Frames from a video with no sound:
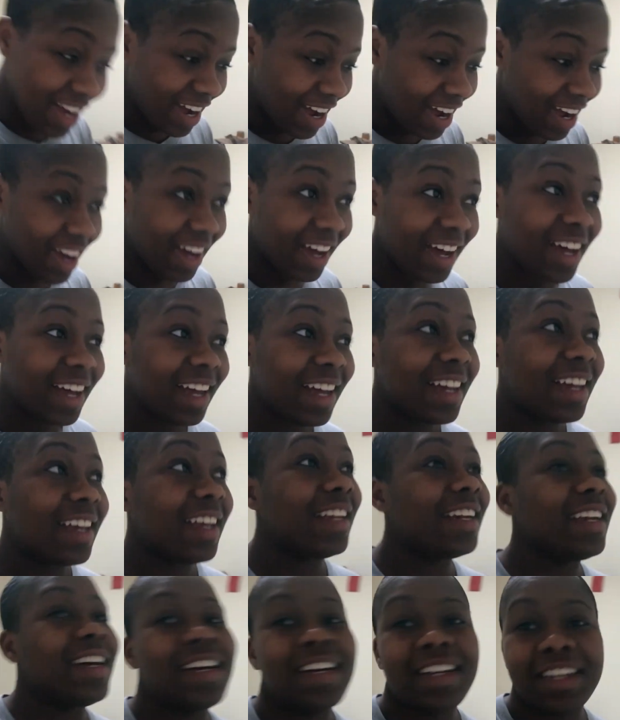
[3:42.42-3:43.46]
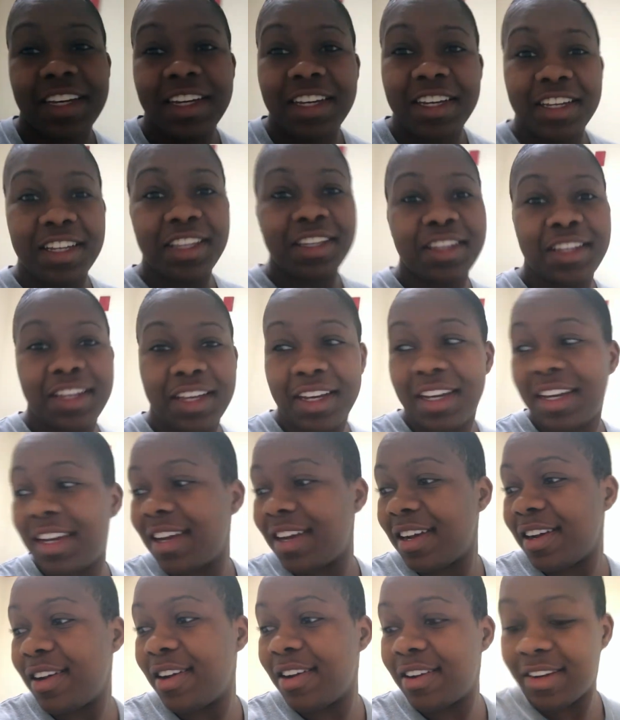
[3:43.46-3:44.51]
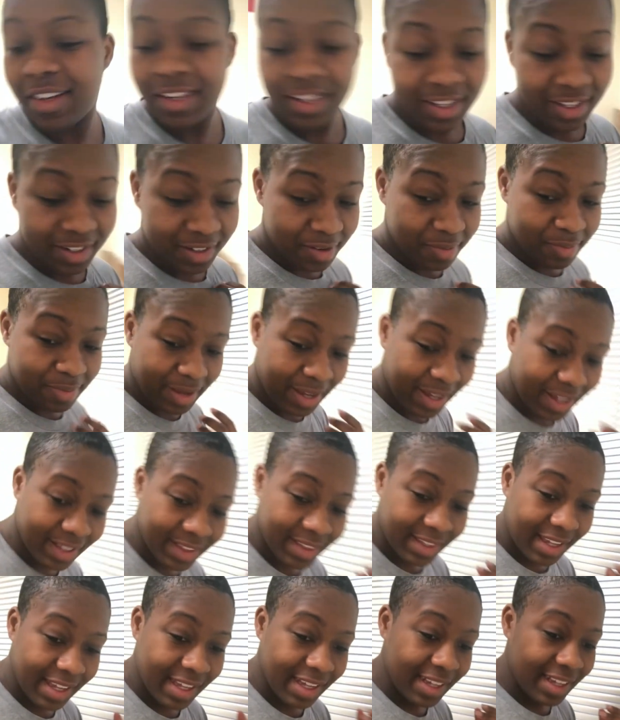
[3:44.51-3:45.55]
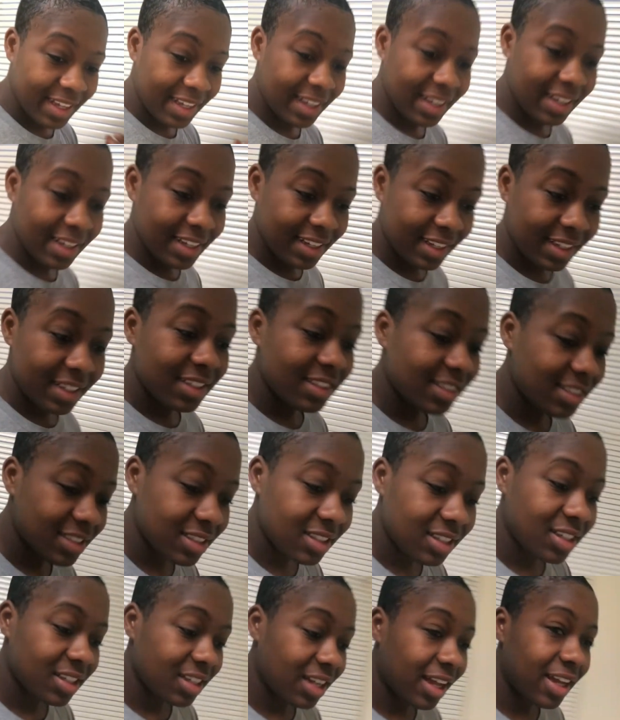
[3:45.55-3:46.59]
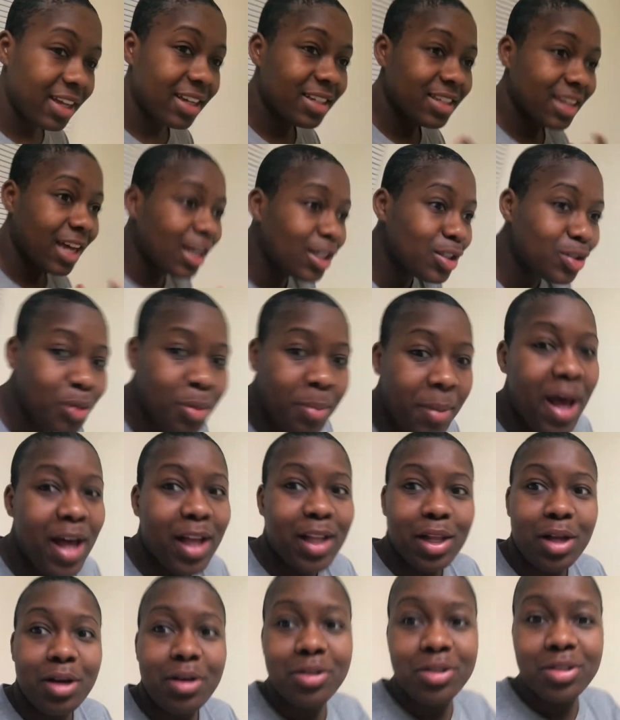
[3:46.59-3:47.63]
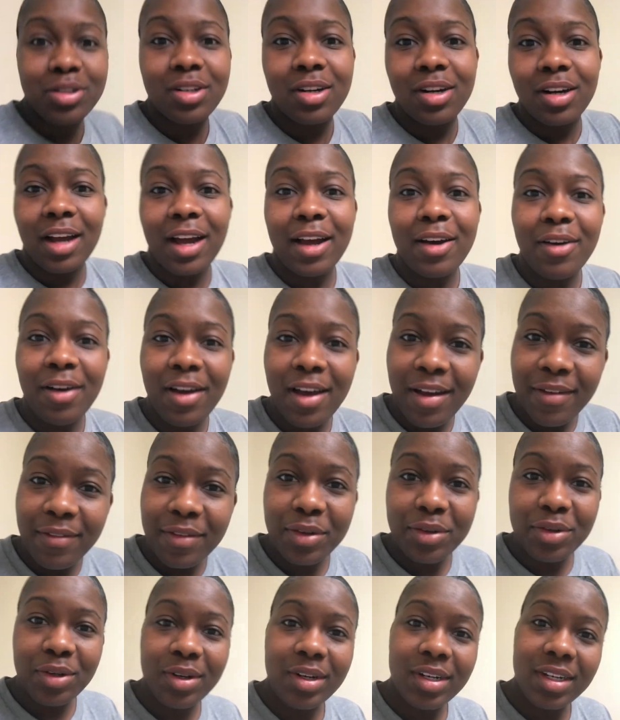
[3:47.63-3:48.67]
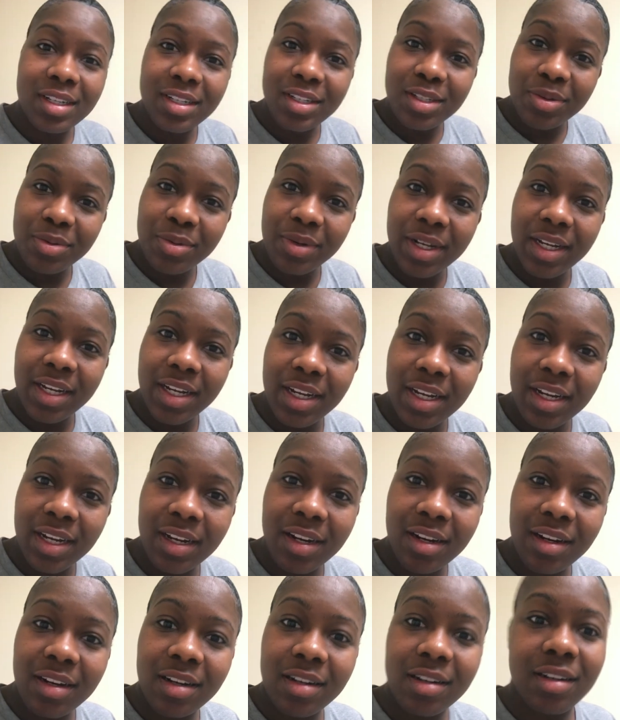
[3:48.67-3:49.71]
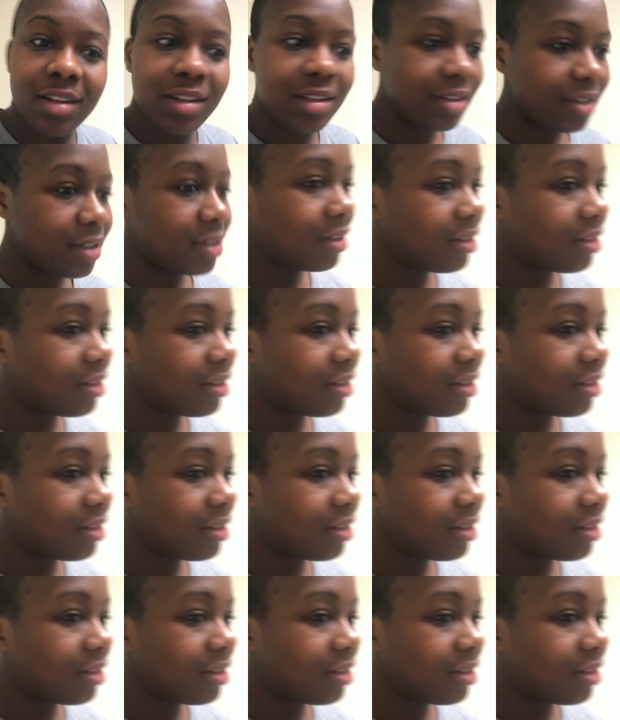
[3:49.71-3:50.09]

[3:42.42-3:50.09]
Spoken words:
I cannot get in there. And the bad thing is, like, that's where my clothes are. I don't have on no underwear.